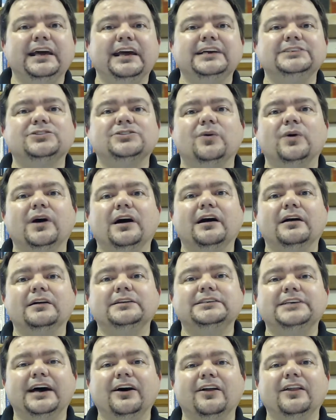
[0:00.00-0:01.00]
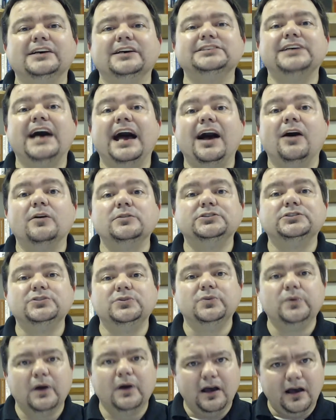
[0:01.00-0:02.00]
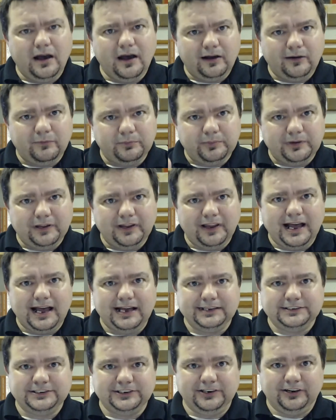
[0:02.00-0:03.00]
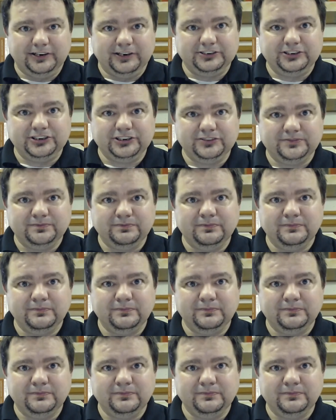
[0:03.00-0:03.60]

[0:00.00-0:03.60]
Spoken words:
he's going to tell us how to apply such.